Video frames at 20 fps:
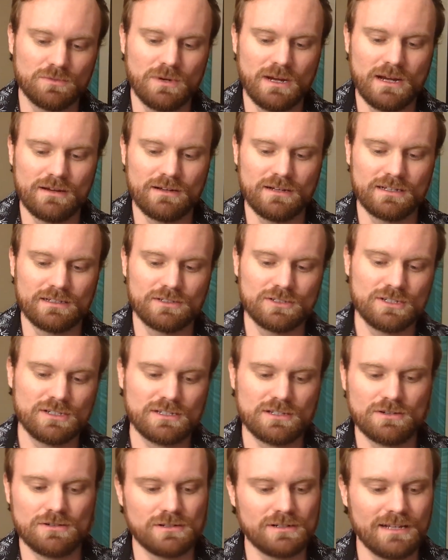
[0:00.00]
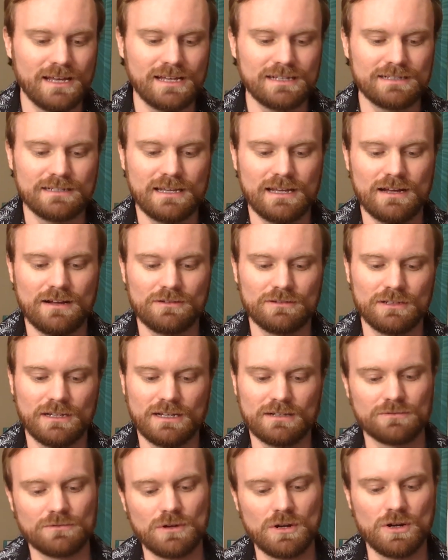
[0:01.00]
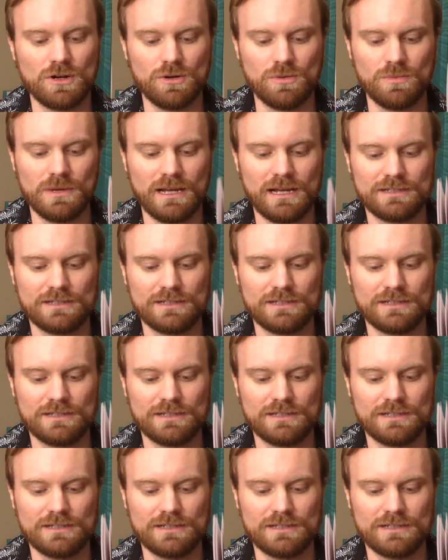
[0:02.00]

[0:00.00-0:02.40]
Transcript: wearing just her nightgown and robe